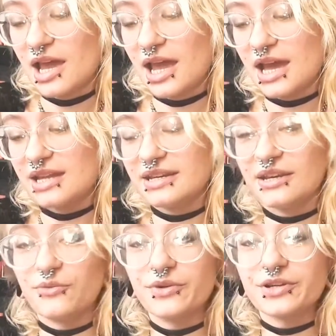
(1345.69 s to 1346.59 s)
and
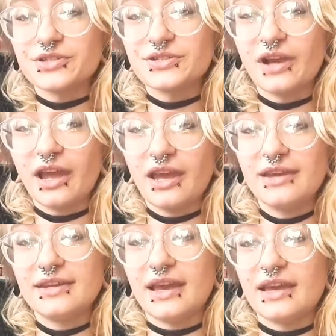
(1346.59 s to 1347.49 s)
it works
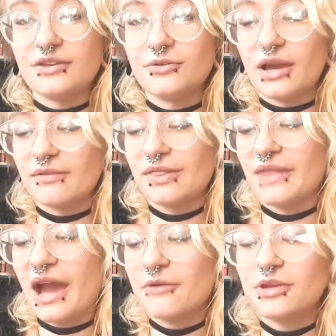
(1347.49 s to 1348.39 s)
great, and
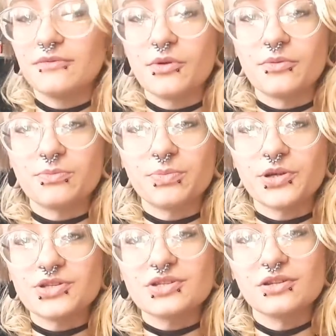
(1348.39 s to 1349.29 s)
now you have a
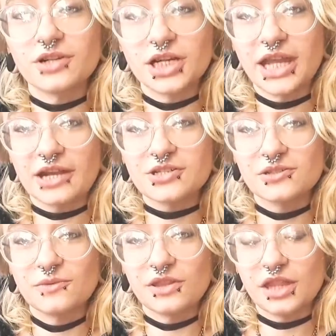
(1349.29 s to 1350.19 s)
personal
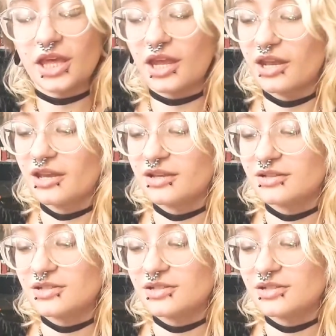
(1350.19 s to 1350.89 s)
connection with it.